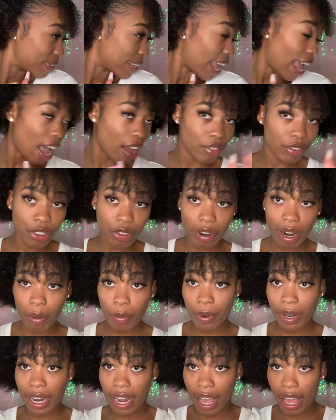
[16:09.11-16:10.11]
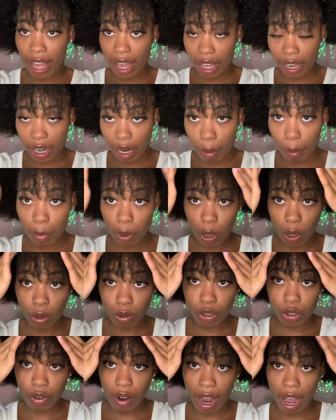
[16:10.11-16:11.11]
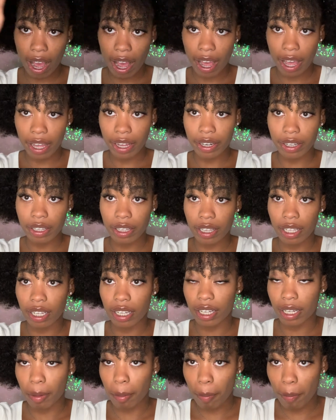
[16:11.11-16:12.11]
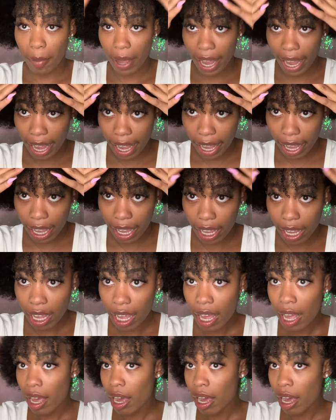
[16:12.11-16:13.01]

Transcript: After I went ahead and blow dried the bang,